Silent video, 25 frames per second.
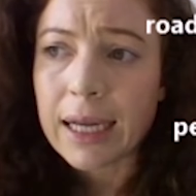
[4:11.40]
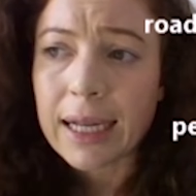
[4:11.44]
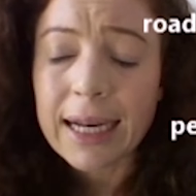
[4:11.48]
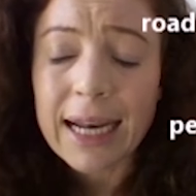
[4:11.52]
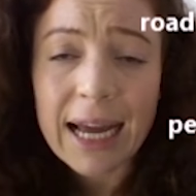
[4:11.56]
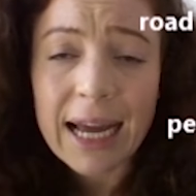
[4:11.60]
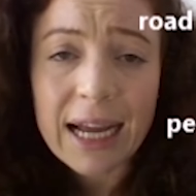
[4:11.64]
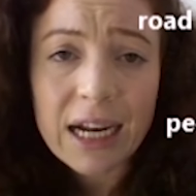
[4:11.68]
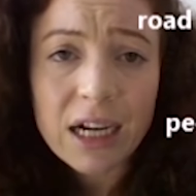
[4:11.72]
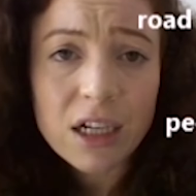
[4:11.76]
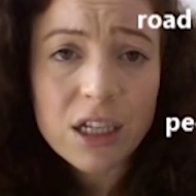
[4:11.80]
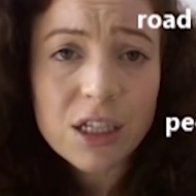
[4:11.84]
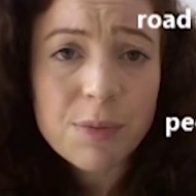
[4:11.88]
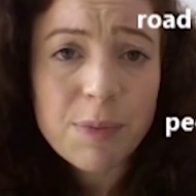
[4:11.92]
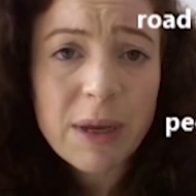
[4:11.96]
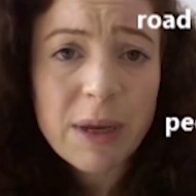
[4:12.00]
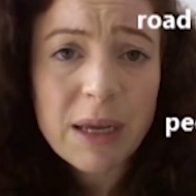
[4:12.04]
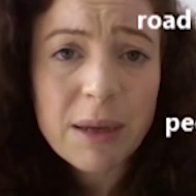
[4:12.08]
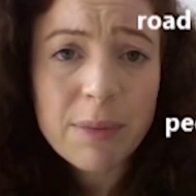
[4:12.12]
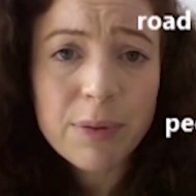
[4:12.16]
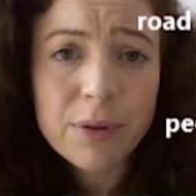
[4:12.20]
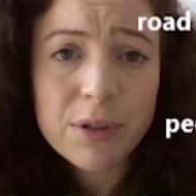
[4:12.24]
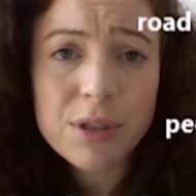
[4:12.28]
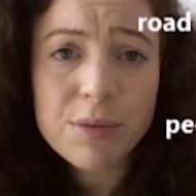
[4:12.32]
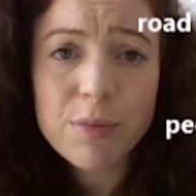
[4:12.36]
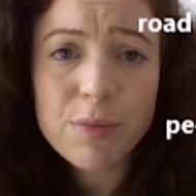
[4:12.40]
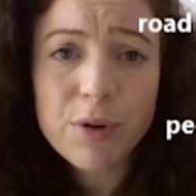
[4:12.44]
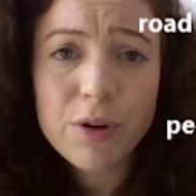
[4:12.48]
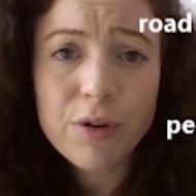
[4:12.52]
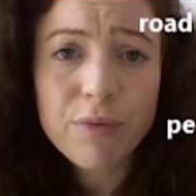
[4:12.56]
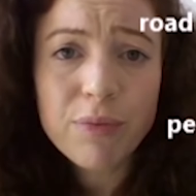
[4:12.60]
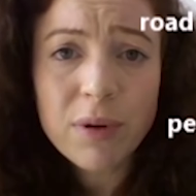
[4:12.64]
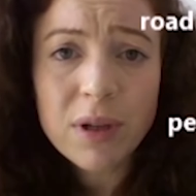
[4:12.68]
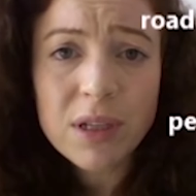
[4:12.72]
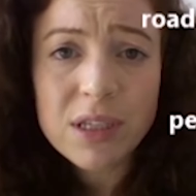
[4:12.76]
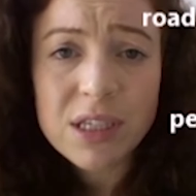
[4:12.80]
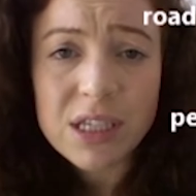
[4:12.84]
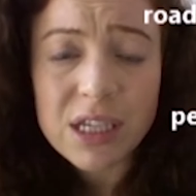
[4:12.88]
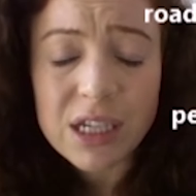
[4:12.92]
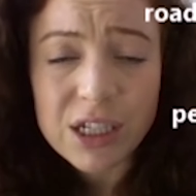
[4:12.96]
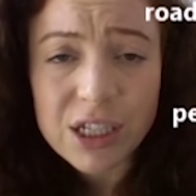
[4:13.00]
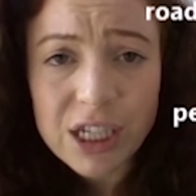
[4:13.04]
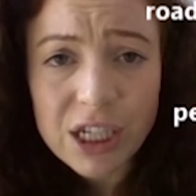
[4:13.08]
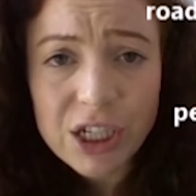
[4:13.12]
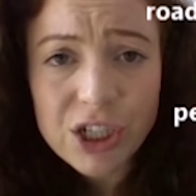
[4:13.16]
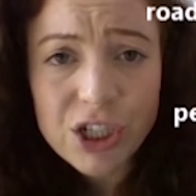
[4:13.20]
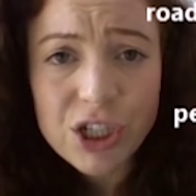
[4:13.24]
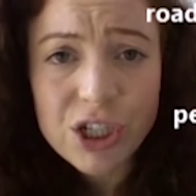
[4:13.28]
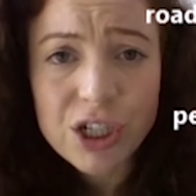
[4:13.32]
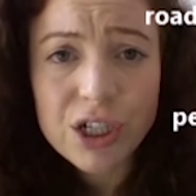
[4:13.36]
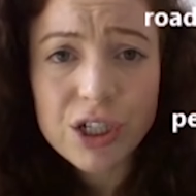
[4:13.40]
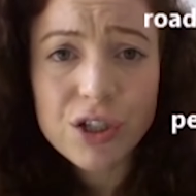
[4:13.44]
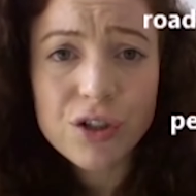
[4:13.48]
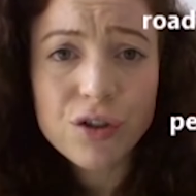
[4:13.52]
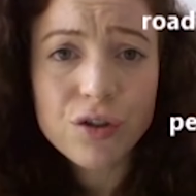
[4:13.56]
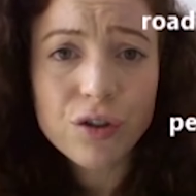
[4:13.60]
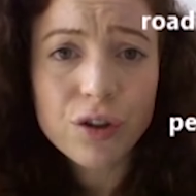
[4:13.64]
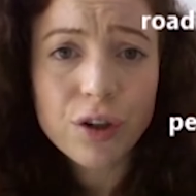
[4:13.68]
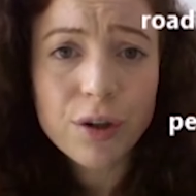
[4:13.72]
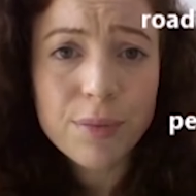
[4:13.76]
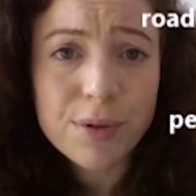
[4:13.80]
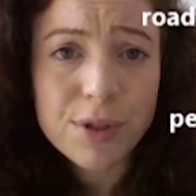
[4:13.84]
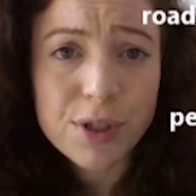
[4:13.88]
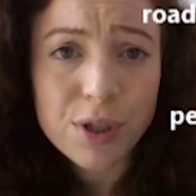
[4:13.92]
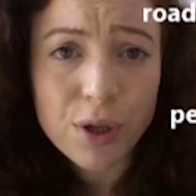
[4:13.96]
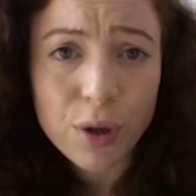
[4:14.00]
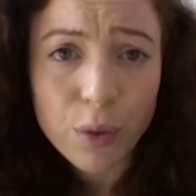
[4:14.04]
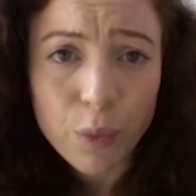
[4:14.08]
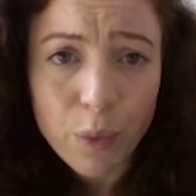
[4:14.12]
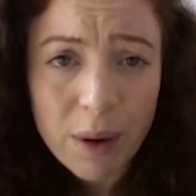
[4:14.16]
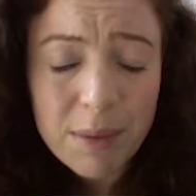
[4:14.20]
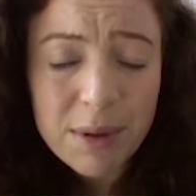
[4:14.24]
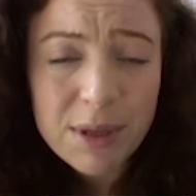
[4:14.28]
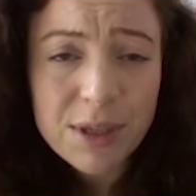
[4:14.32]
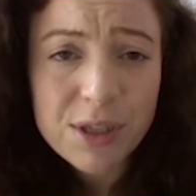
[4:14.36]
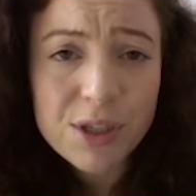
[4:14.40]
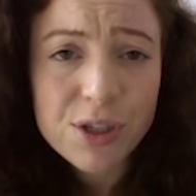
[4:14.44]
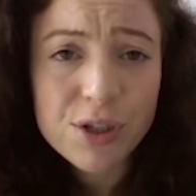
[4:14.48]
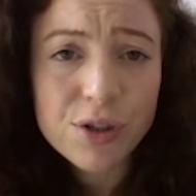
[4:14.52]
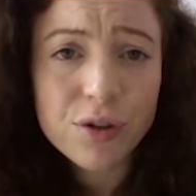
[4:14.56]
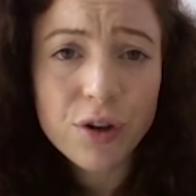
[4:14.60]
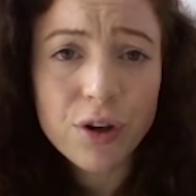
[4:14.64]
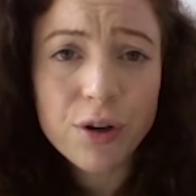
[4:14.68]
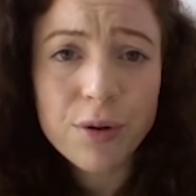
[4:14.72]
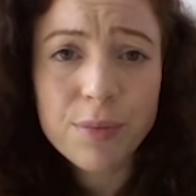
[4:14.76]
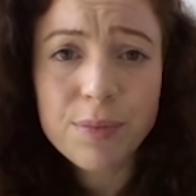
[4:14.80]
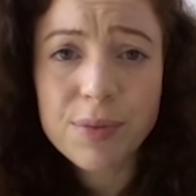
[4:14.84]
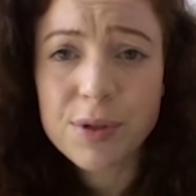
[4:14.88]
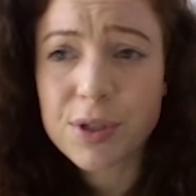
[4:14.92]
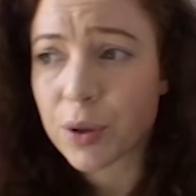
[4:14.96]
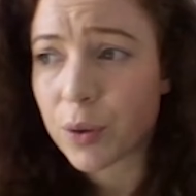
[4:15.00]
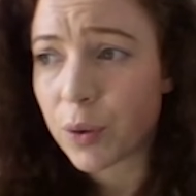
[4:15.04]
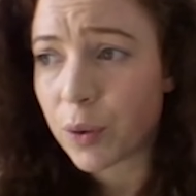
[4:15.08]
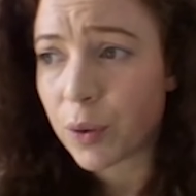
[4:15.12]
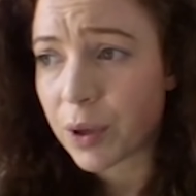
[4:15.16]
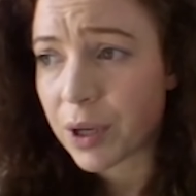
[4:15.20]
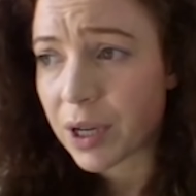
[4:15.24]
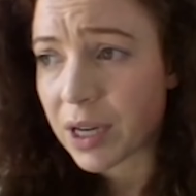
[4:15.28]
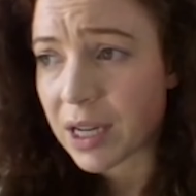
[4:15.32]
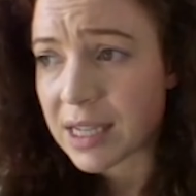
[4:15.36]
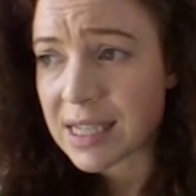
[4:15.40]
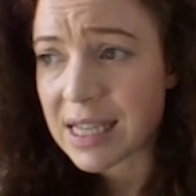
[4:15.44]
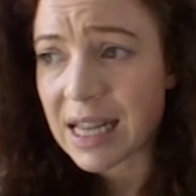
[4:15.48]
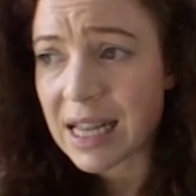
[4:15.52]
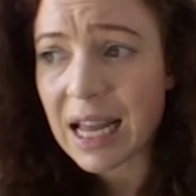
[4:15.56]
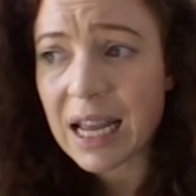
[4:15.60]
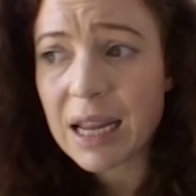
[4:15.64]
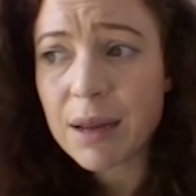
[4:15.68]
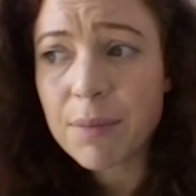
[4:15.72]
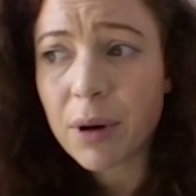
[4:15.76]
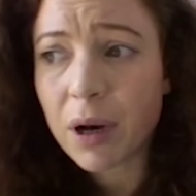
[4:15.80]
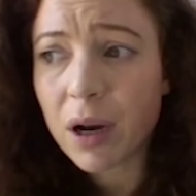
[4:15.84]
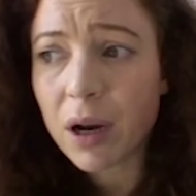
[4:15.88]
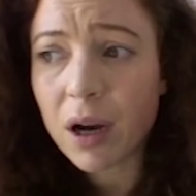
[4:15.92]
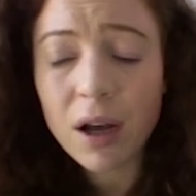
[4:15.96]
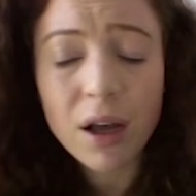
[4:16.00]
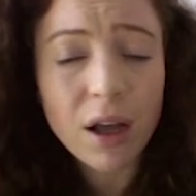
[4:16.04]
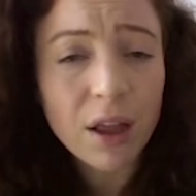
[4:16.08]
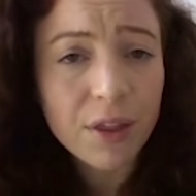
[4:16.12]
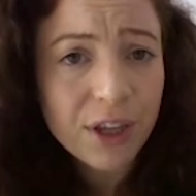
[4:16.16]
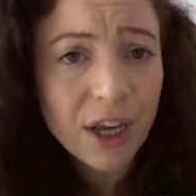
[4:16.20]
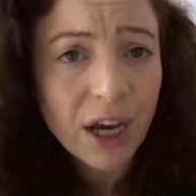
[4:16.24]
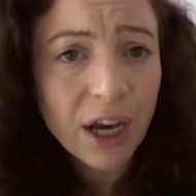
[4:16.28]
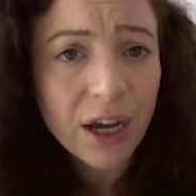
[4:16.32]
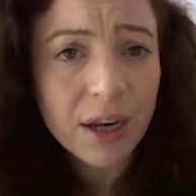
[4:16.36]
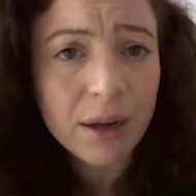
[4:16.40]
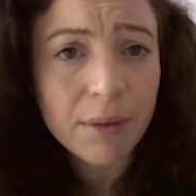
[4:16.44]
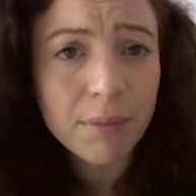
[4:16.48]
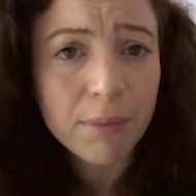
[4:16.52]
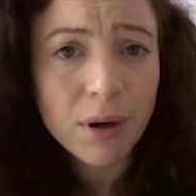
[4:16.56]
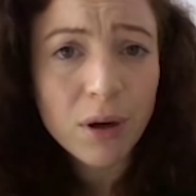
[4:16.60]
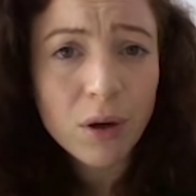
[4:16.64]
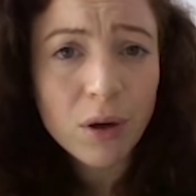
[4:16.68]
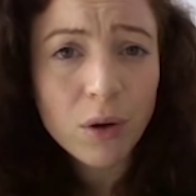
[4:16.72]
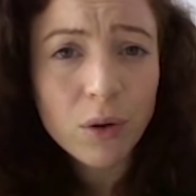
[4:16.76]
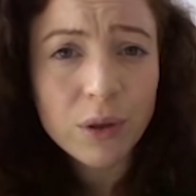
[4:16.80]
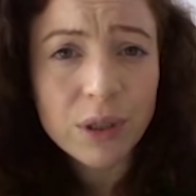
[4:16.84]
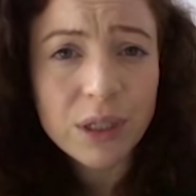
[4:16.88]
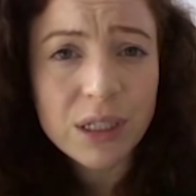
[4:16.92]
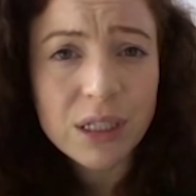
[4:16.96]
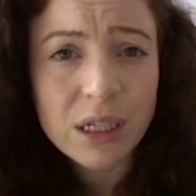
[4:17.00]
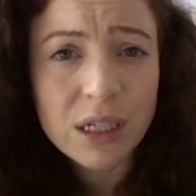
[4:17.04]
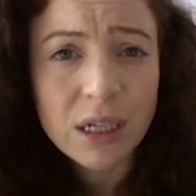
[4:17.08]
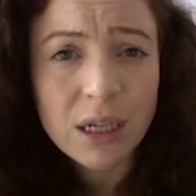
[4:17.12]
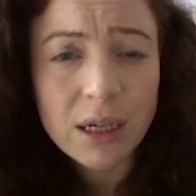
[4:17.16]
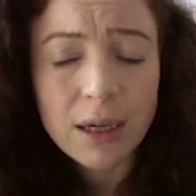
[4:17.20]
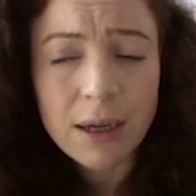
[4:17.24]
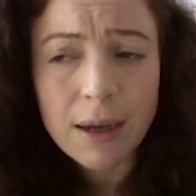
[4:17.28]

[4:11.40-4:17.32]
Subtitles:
Landless peoples movements, indigenous groups, women's groups, organised labour, the unemployed,